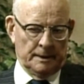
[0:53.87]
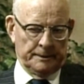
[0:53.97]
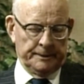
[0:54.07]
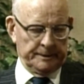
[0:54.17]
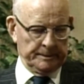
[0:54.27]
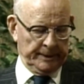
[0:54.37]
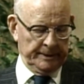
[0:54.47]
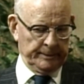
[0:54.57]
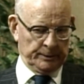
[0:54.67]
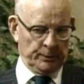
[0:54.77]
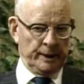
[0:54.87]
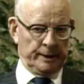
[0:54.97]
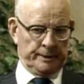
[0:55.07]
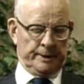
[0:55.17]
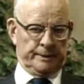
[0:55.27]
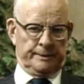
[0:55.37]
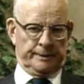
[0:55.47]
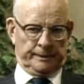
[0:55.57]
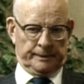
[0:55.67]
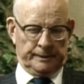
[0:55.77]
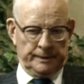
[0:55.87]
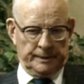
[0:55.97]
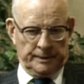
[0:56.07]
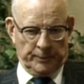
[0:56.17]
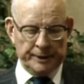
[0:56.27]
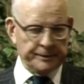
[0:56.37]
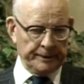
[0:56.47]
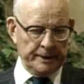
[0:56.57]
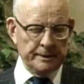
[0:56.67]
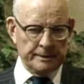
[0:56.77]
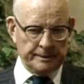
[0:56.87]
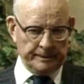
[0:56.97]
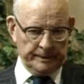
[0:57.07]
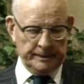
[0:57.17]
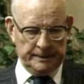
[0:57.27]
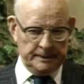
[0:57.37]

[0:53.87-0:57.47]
I think you may be aware that Western industry,